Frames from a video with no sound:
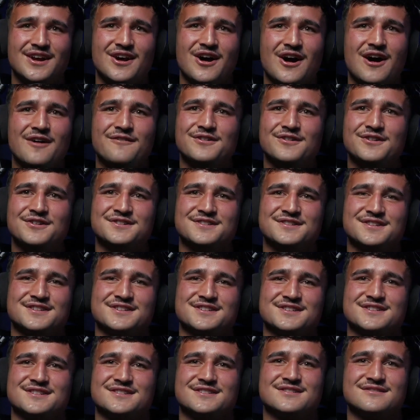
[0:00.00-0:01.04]
I've learned to
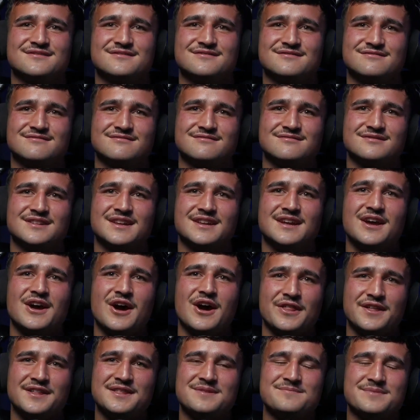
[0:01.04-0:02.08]
just.
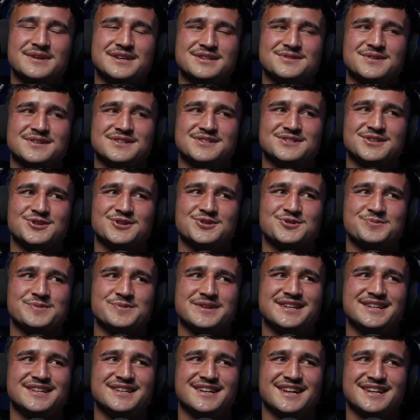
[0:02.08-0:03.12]
I think the biggest one's social media,